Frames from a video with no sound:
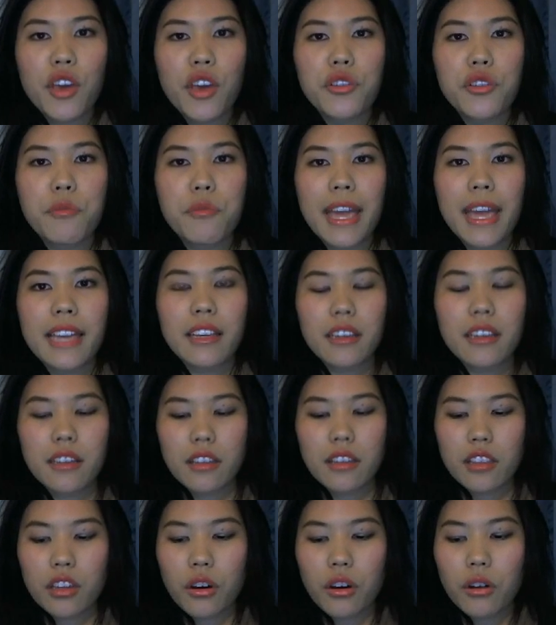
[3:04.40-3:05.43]
you make
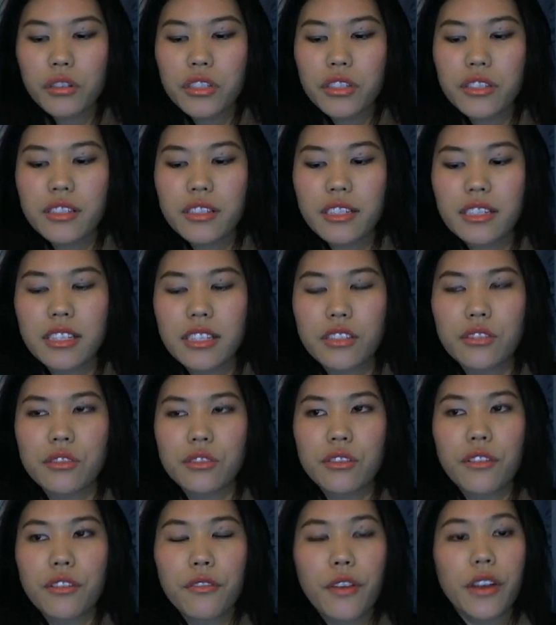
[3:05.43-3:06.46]
the conscious decision
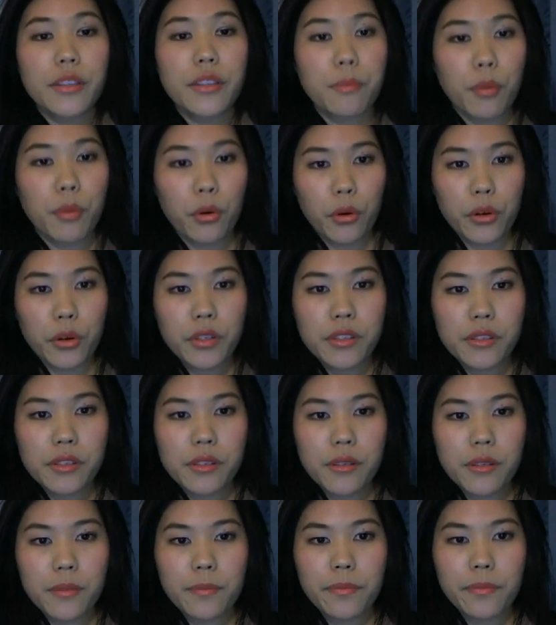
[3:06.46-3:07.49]
to first pause,
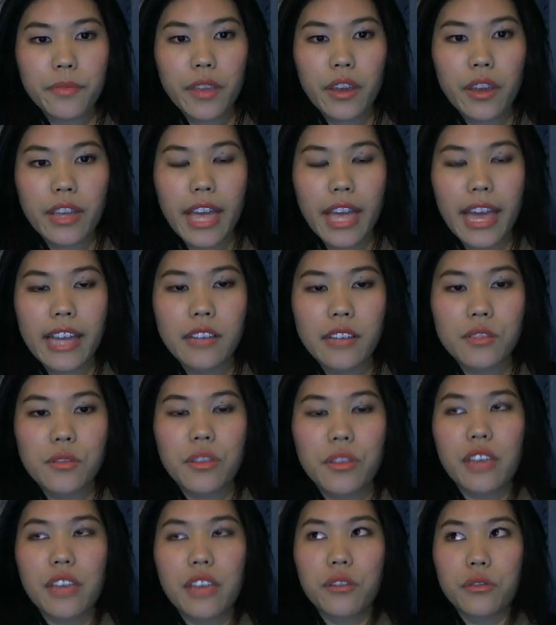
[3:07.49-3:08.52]
okay, so
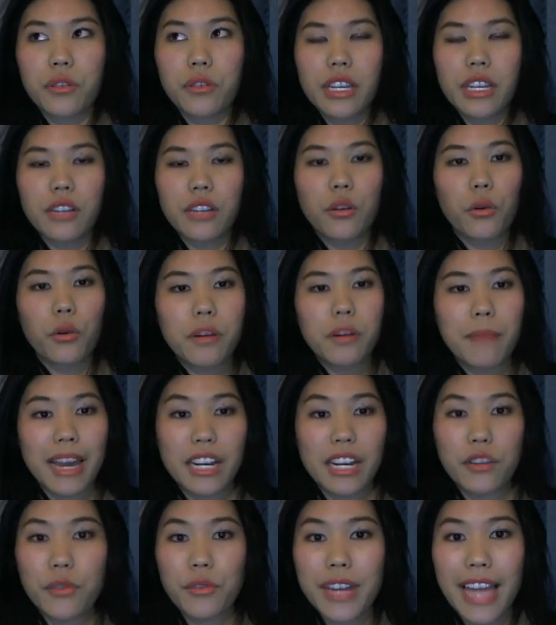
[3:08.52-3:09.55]
that you're not in
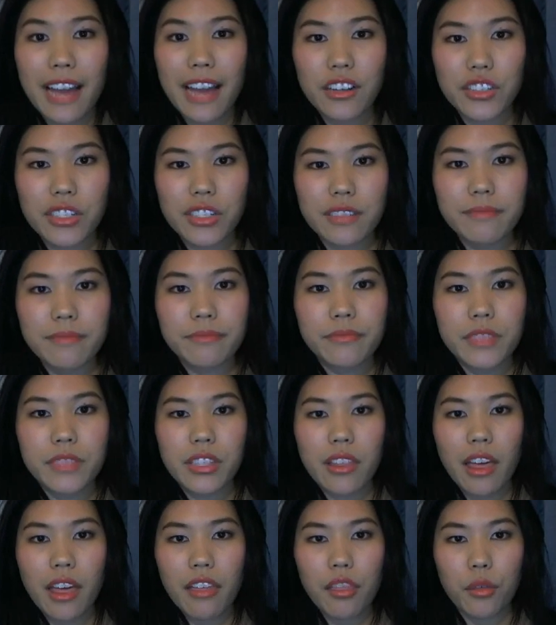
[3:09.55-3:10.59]
automatic reaction to
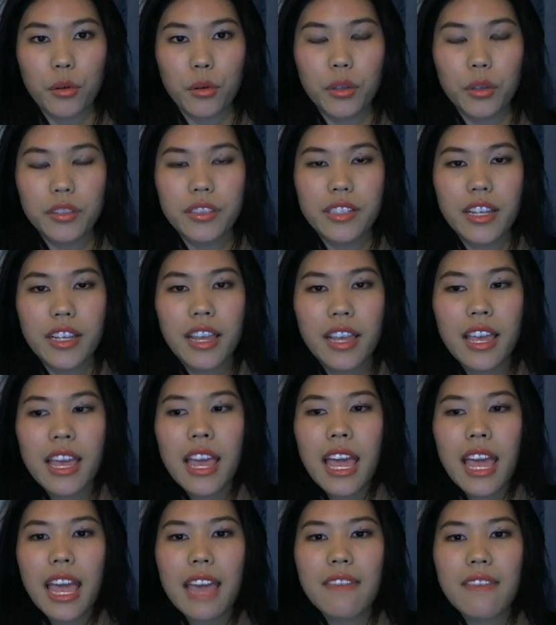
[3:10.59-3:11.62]
that thought,
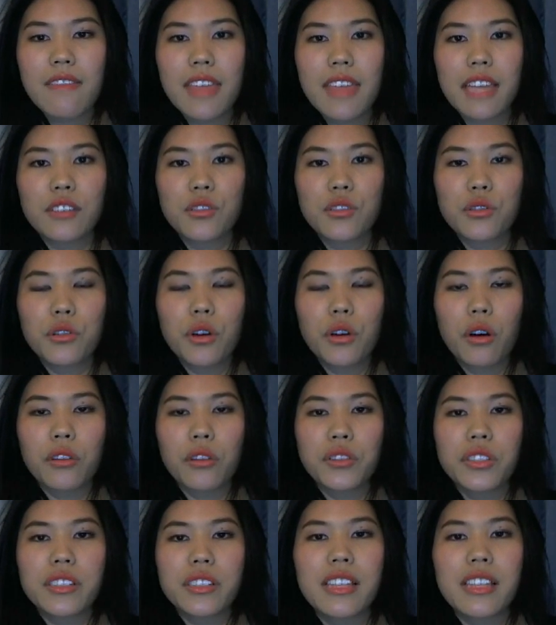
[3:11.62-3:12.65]
and then to
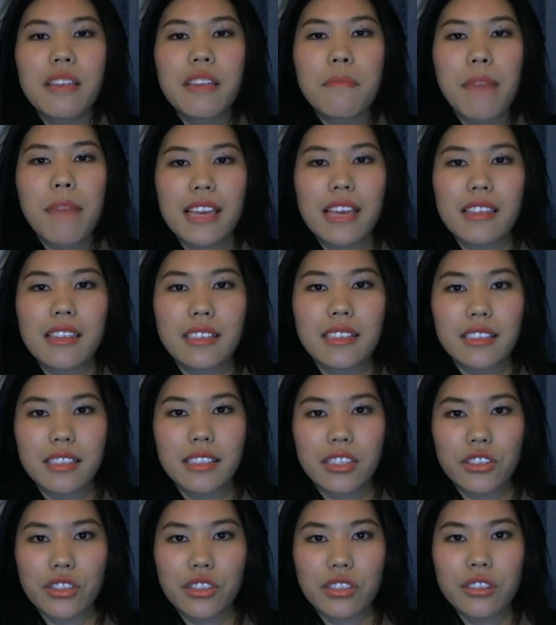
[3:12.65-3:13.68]
consciously make the
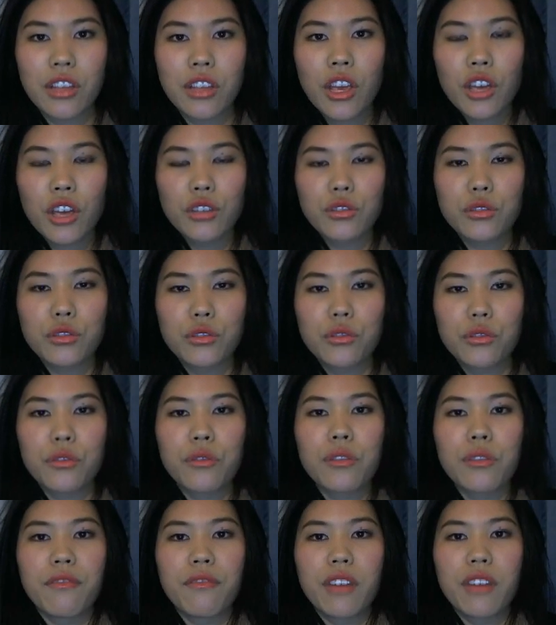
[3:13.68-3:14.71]
decision to do
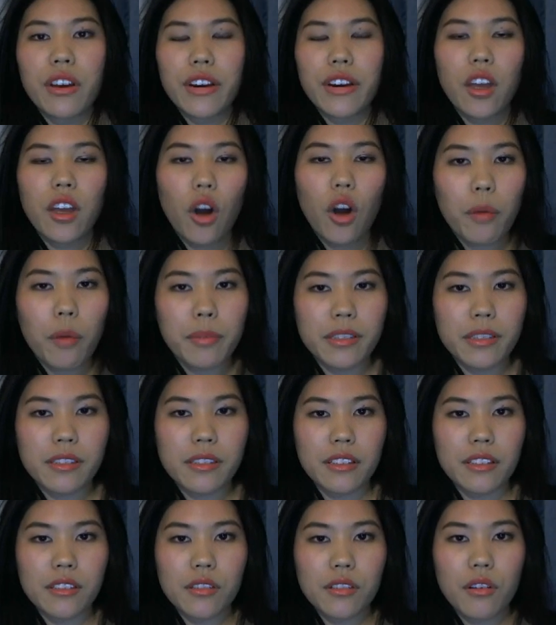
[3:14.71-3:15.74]
the very
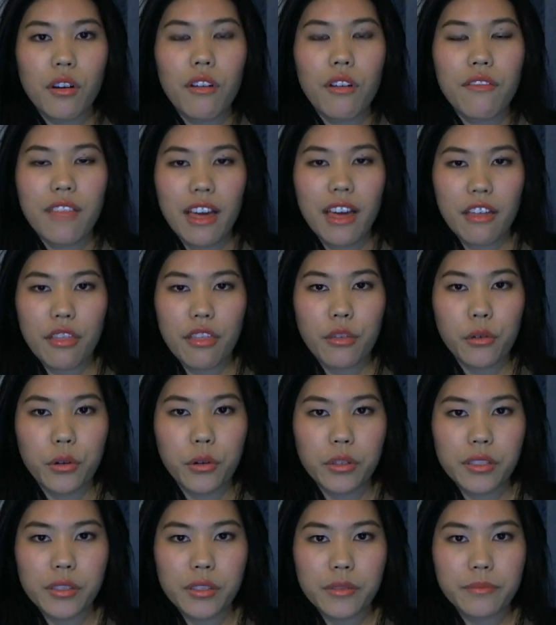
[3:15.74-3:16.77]
opposite of that
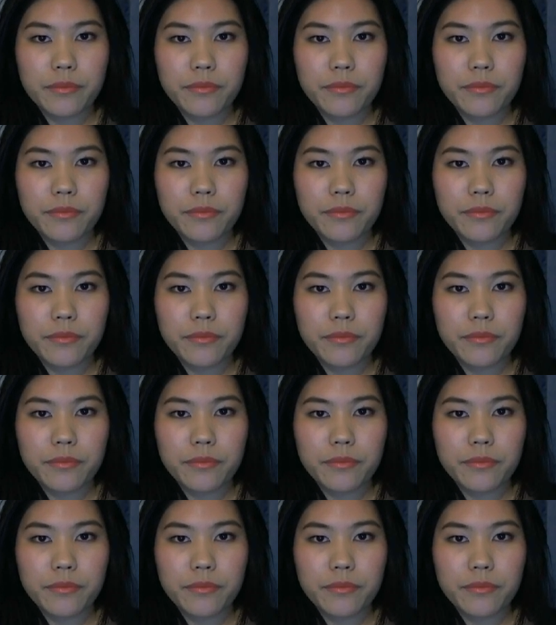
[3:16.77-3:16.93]
thought.